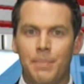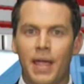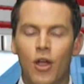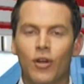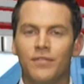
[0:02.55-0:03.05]
a
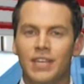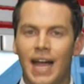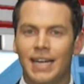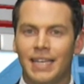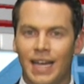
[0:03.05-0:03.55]
pair of
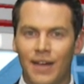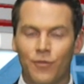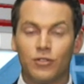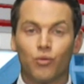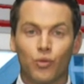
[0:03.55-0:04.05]

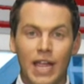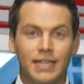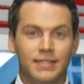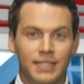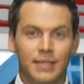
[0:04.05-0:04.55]
non-conference
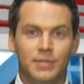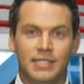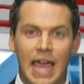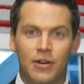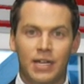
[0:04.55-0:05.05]
ranked teams
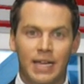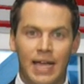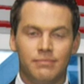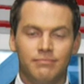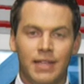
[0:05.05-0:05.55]
Saturday
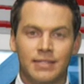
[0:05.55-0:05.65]
night